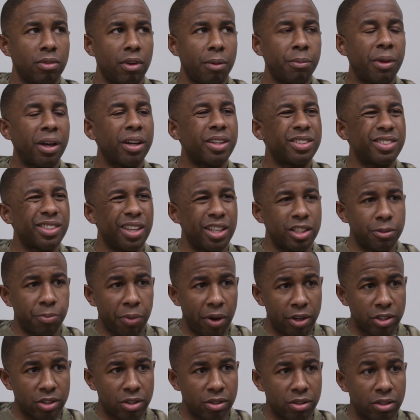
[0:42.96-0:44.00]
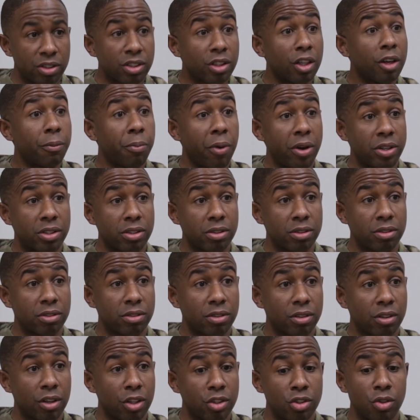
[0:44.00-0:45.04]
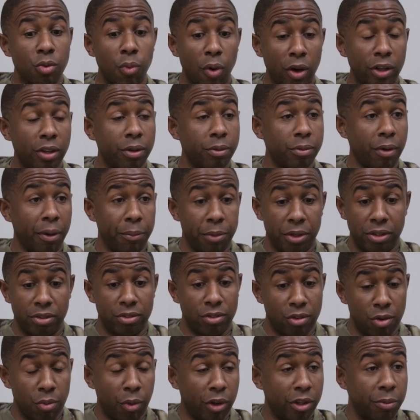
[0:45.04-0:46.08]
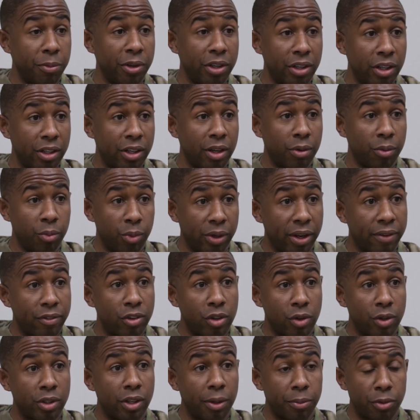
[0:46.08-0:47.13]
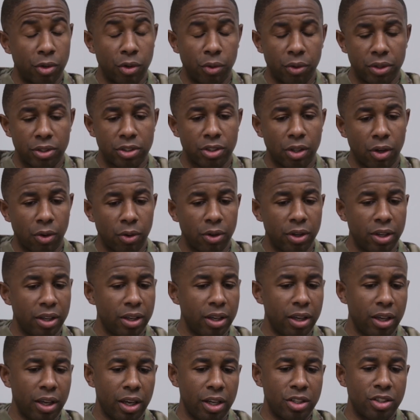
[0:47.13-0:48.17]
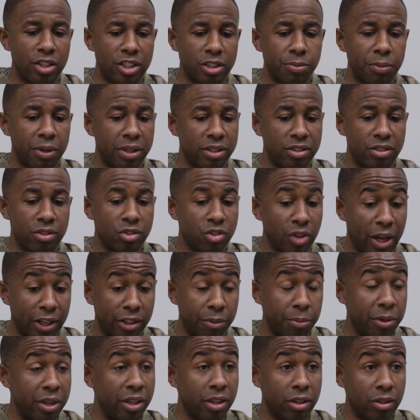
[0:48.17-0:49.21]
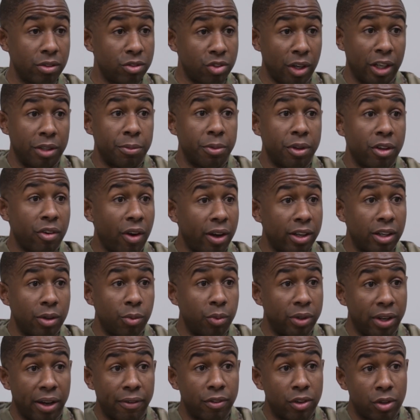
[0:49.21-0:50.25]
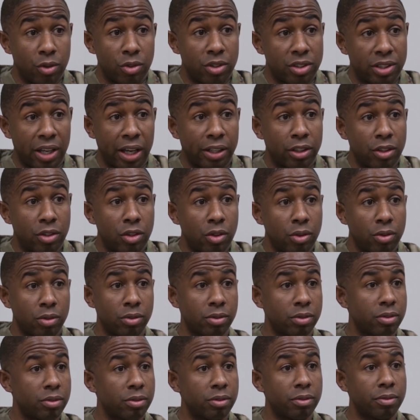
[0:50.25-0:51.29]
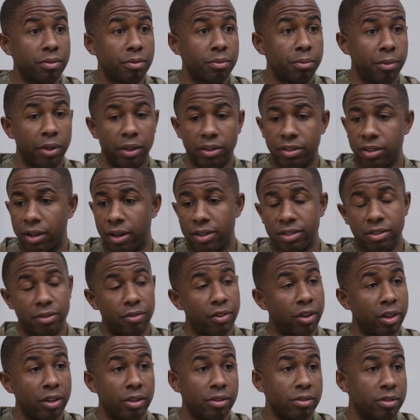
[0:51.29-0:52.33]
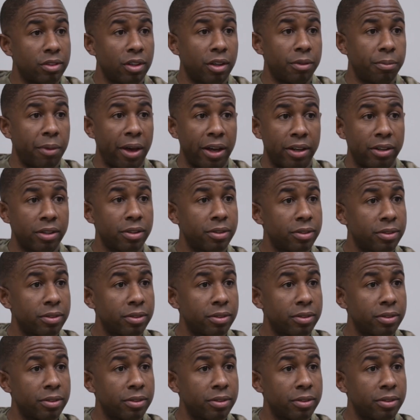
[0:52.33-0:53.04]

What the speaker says: not gonna say it's pressure. It's a good pressure because you want to be good at whatever you end up doing. So it just means trying to be great at whatever you decide to do, military, civilian, doesn't matter.